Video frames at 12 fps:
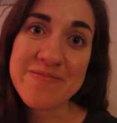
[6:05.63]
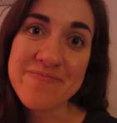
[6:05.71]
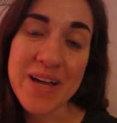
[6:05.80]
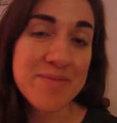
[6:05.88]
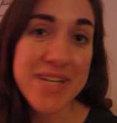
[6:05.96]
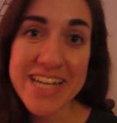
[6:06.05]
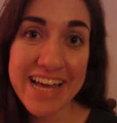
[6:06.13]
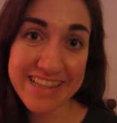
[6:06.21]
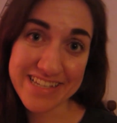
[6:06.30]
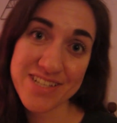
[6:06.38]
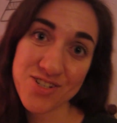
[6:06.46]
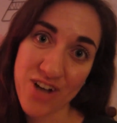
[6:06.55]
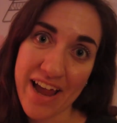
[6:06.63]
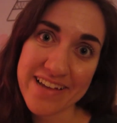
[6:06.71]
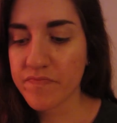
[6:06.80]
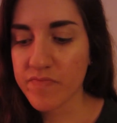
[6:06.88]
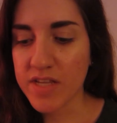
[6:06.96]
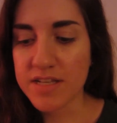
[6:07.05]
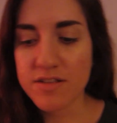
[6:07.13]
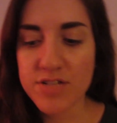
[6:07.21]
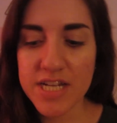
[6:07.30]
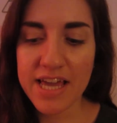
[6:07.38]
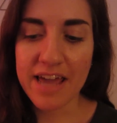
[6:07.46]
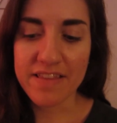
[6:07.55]
I'm going to at least try. So
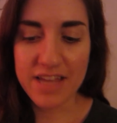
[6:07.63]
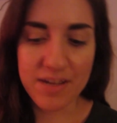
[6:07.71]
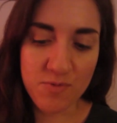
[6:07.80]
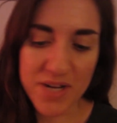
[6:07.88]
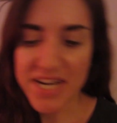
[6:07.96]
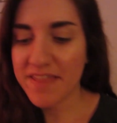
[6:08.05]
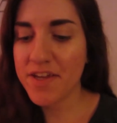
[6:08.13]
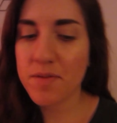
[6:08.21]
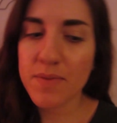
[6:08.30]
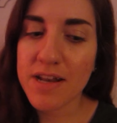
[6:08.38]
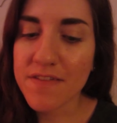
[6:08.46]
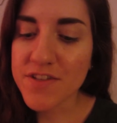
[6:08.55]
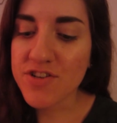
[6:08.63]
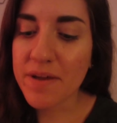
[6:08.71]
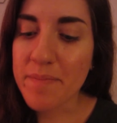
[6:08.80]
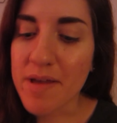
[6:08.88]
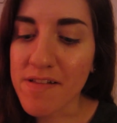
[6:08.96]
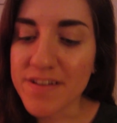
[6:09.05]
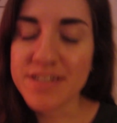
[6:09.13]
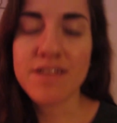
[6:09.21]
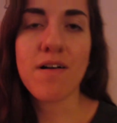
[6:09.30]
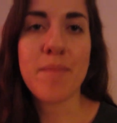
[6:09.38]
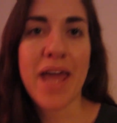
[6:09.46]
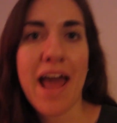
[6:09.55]
today I like ran a little bit on the treadmill and did
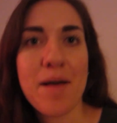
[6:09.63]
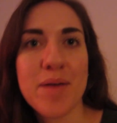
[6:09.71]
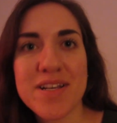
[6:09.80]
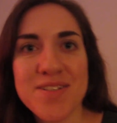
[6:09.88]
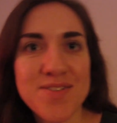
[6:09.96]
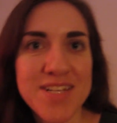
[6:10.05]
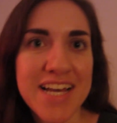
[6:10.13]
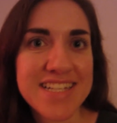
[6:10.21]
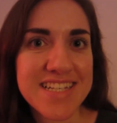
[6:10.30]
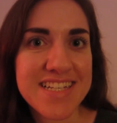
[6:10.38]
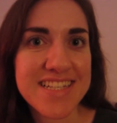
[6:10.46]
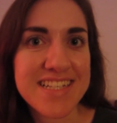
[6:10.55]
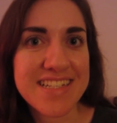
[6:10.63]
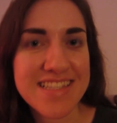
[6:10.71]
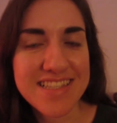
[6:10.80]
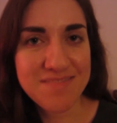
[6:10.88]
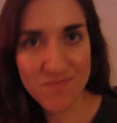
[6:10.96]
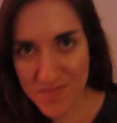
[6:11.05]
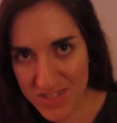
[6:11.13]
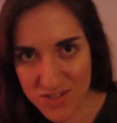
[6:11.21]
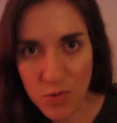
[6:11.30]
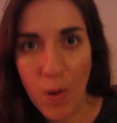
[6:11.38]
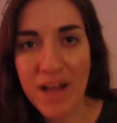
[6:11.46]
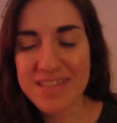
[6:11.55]
all my ab exercises and
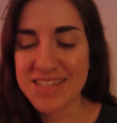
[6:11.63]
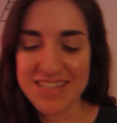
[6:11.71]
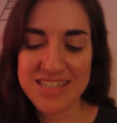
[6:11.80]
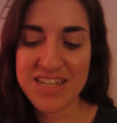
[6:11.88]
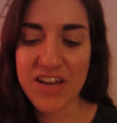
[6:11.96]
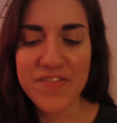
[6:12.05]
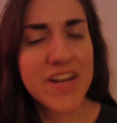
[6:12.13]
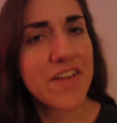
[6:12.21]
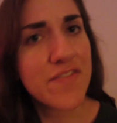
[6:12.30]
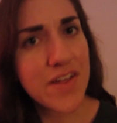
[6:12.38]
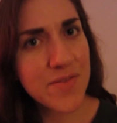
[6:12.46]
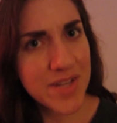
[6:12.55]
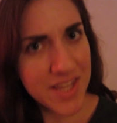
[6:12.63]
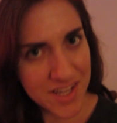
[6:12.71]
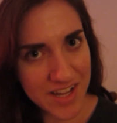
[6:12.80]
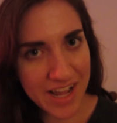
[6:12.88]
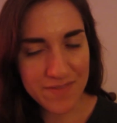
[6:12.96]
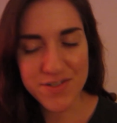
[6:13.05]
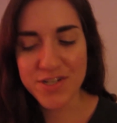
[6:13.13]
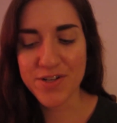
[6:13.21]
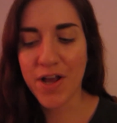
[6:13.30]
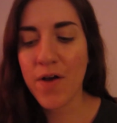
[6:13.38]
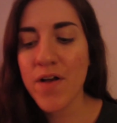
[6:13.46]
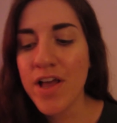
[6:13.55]
squats and stuff and I felt really good after, you
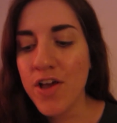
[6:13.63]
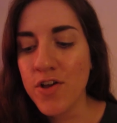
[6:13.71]
know?